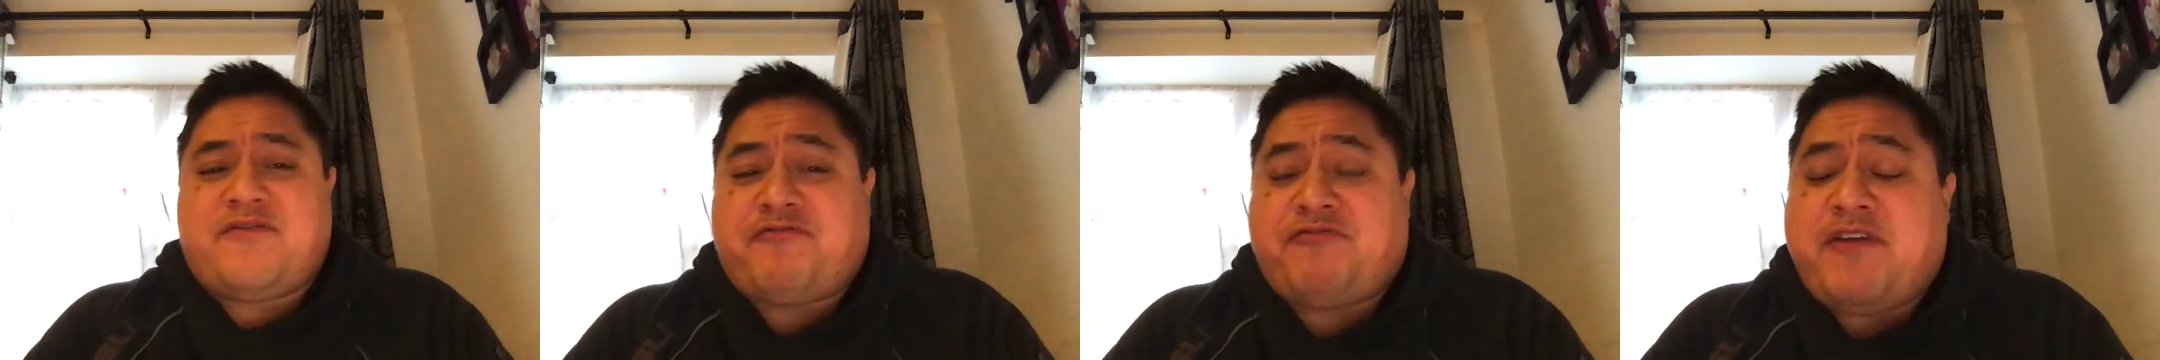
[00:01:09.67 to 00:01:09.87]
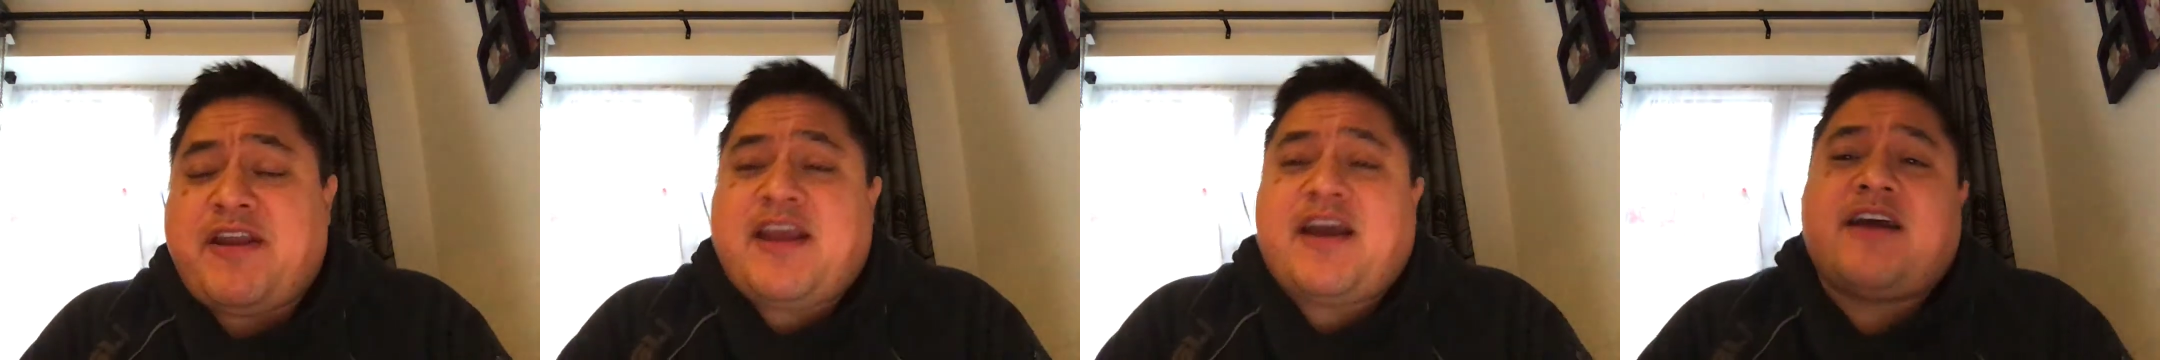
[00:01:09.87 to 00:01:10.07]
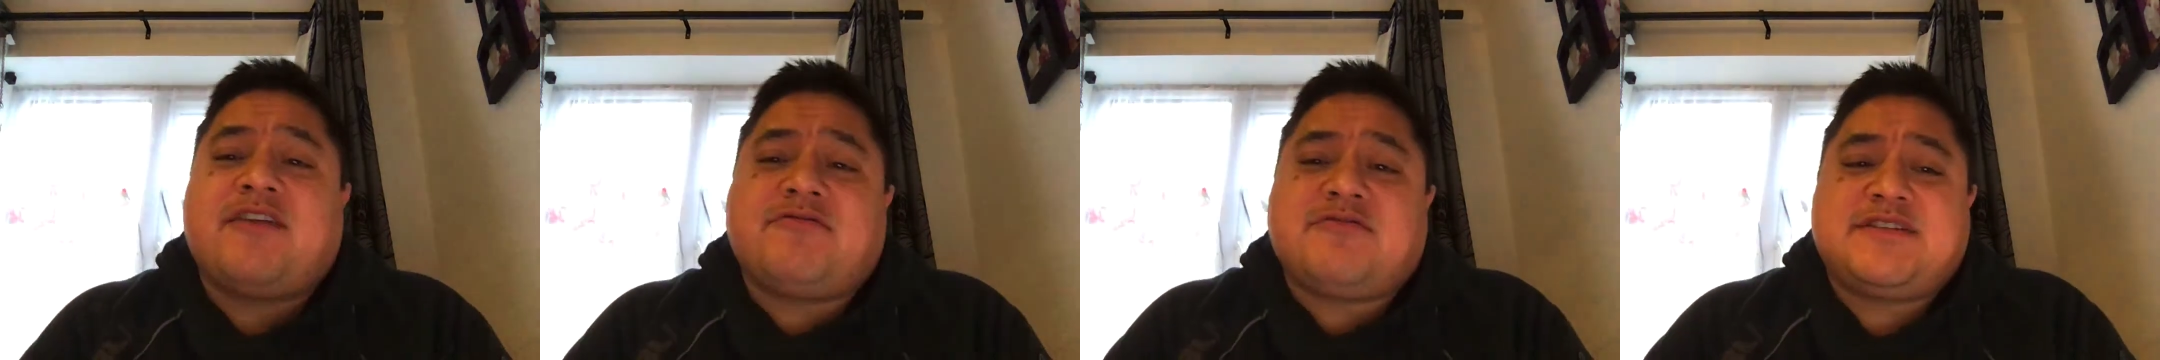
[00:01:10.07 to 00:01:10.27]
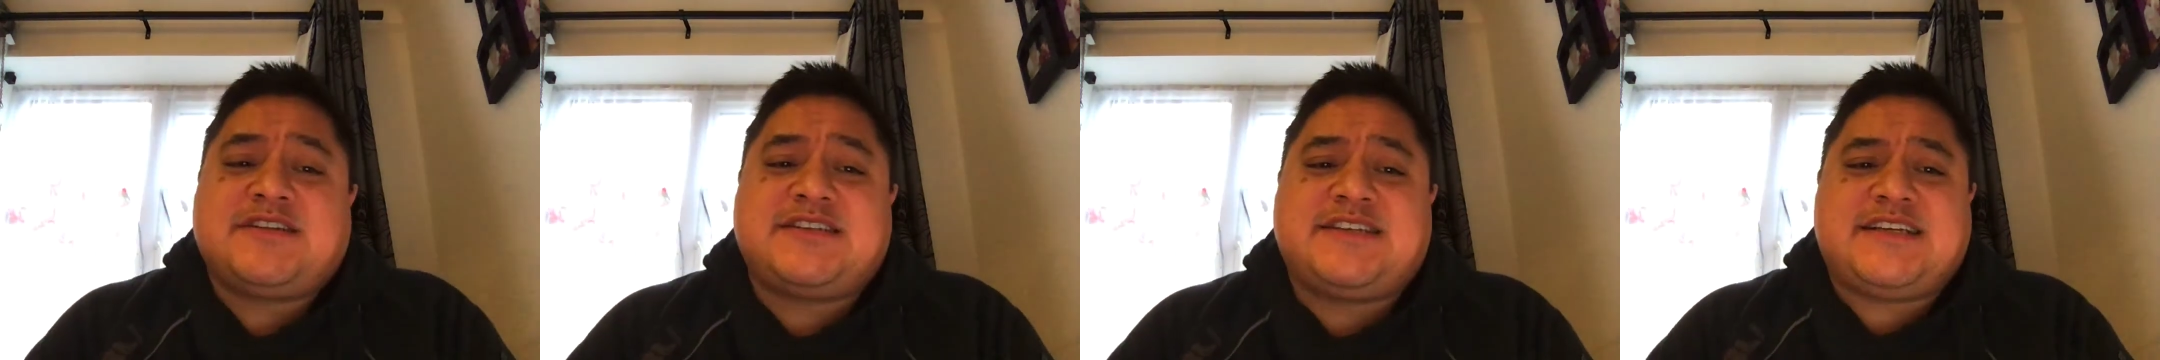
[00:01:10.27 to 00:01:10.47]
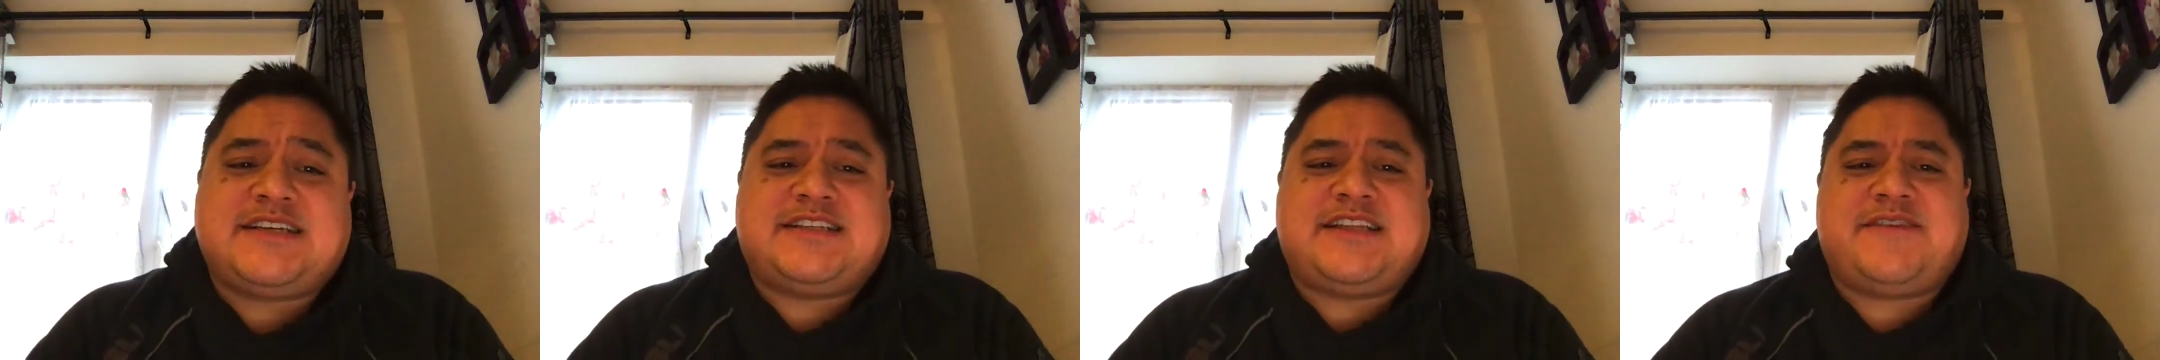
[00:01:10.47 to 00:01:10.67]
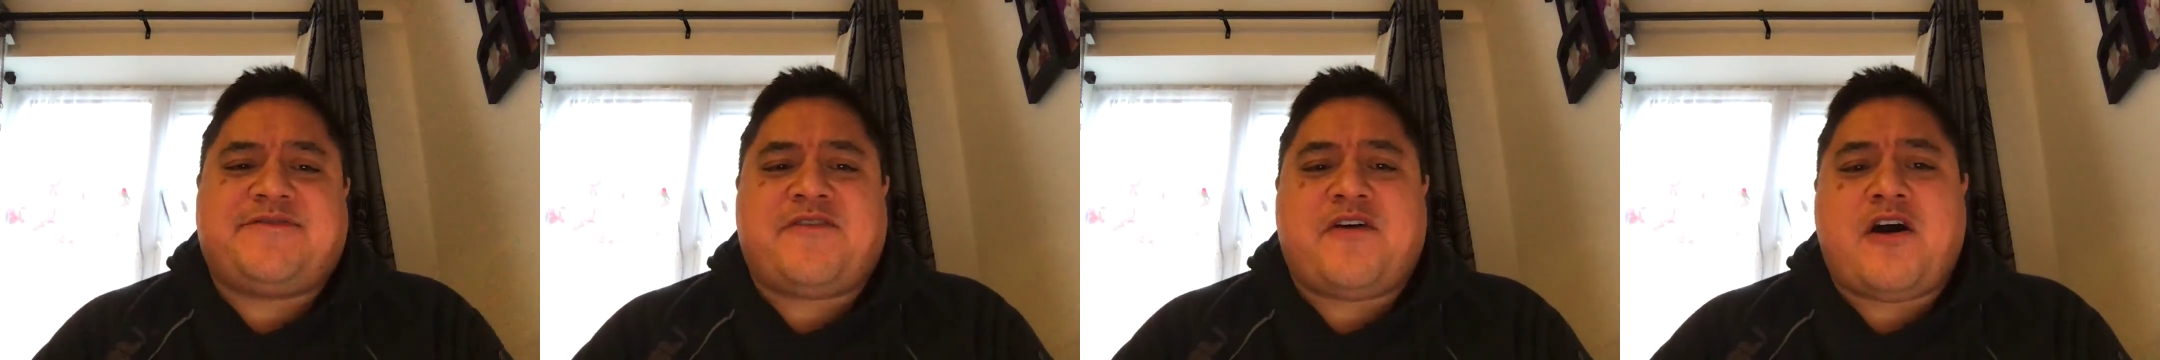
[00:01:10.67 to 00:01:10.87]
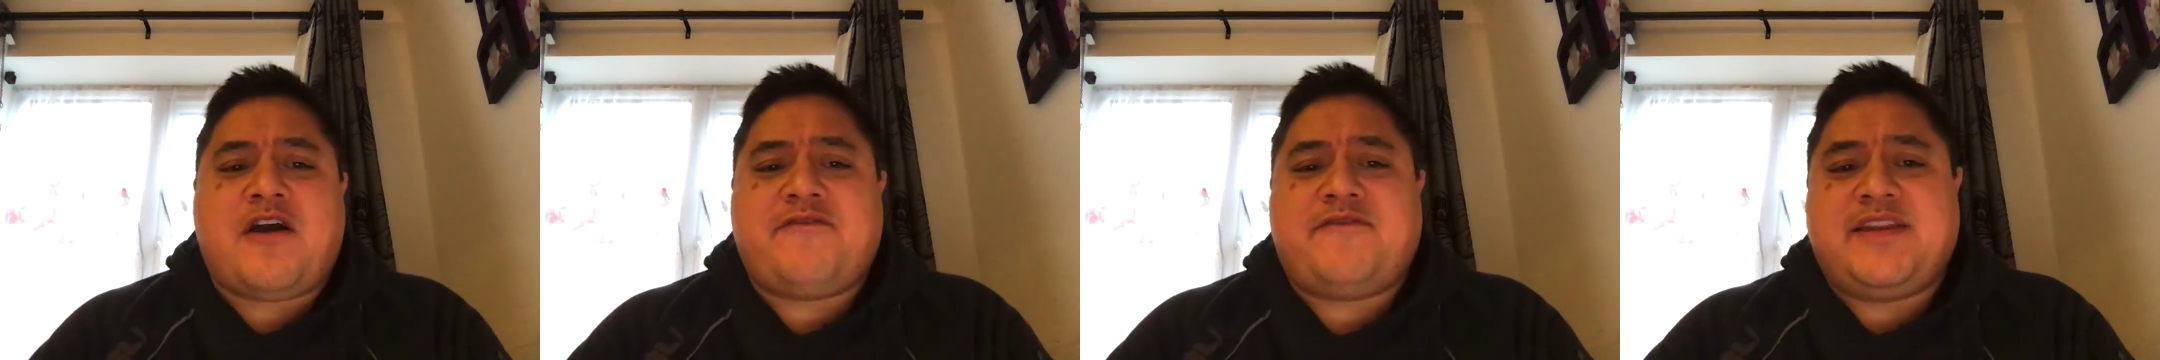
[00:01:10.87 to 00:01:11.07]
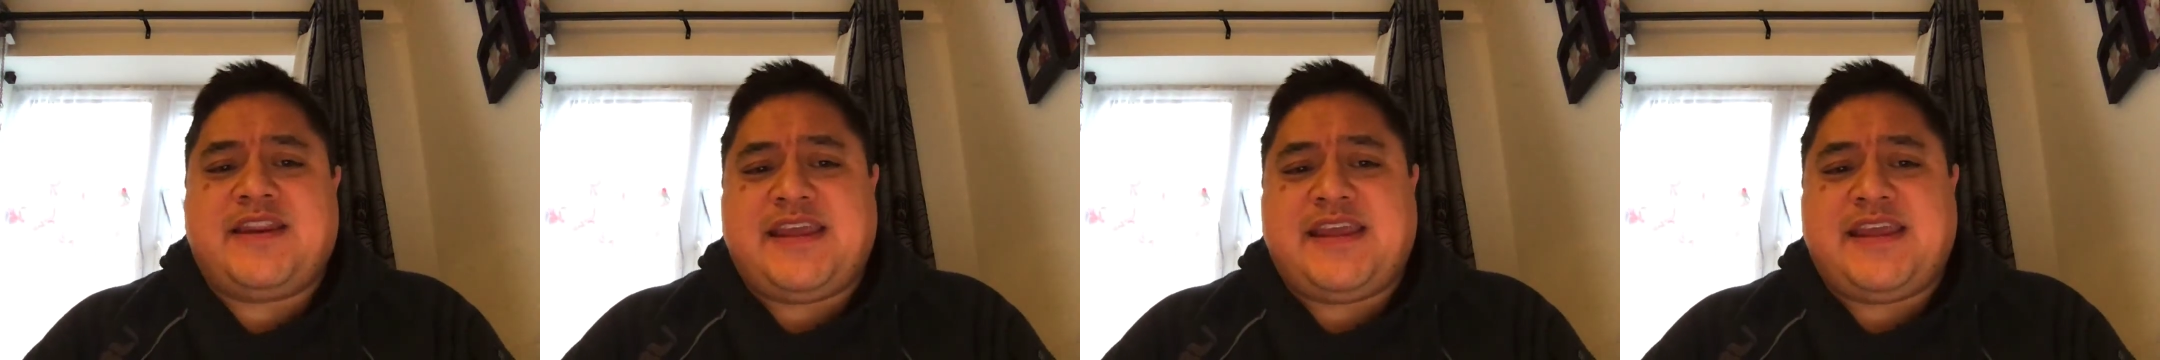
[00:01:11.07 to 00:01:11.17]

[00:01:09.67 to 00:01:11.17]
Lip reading: 365